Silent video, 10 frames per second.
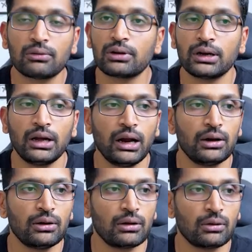our
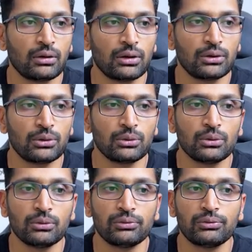hat
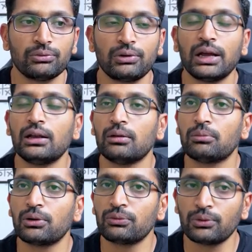to file
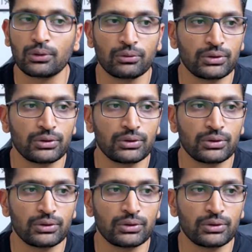number 4,